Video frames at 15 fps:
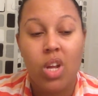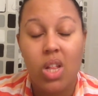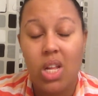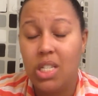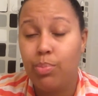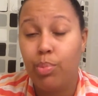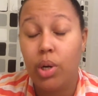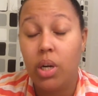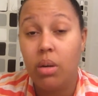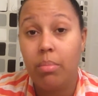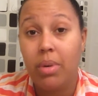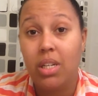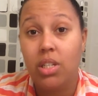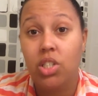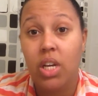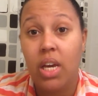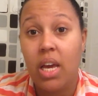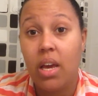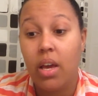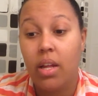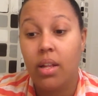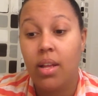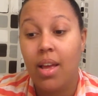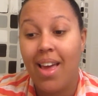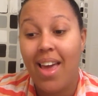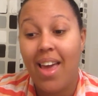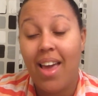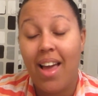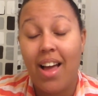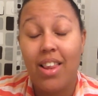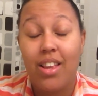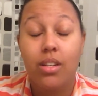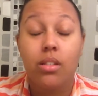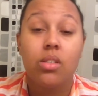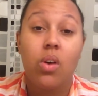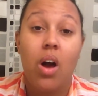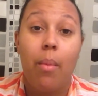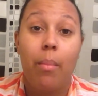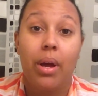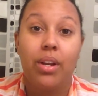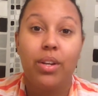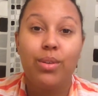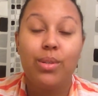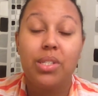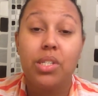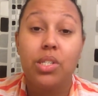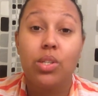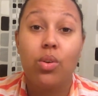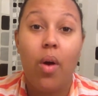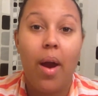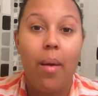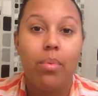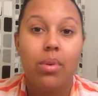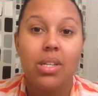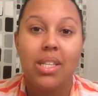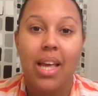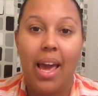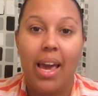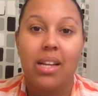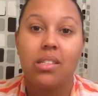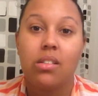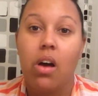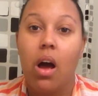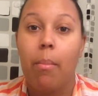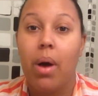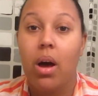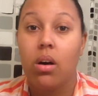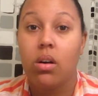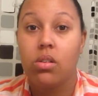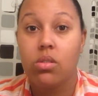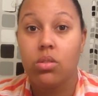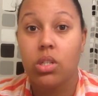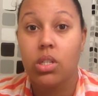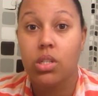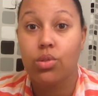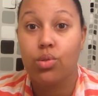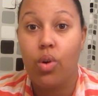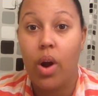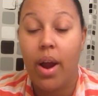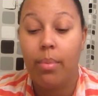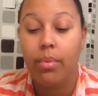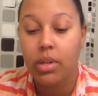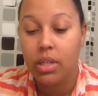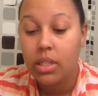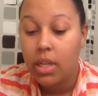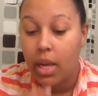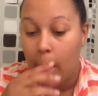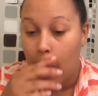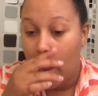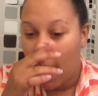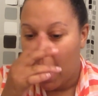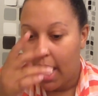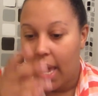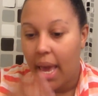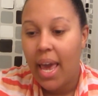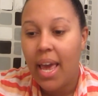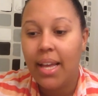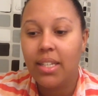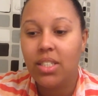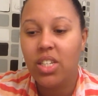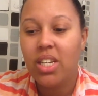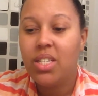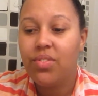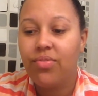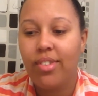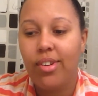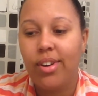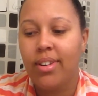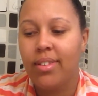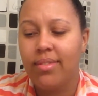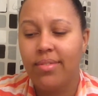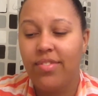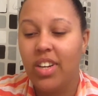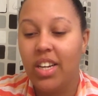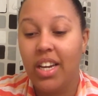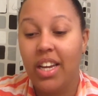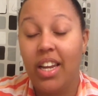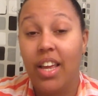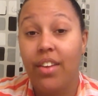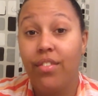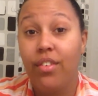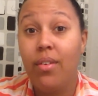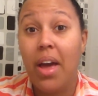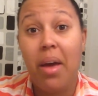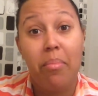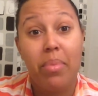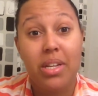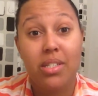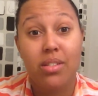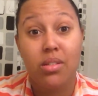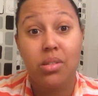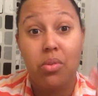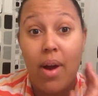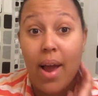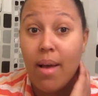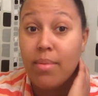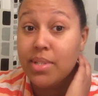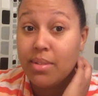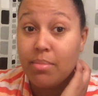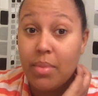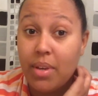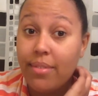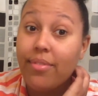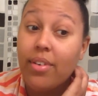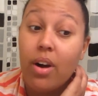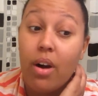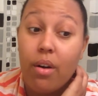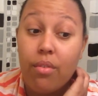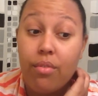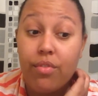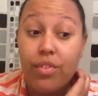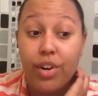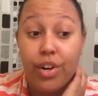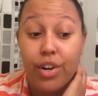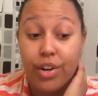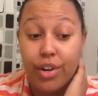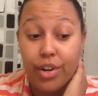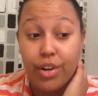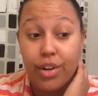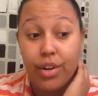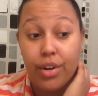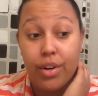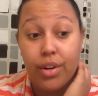that's pretty much it. Hello to all my new subscribers. Hey to all my old subscribers. And just for fun, if you have been subscribed to me for over,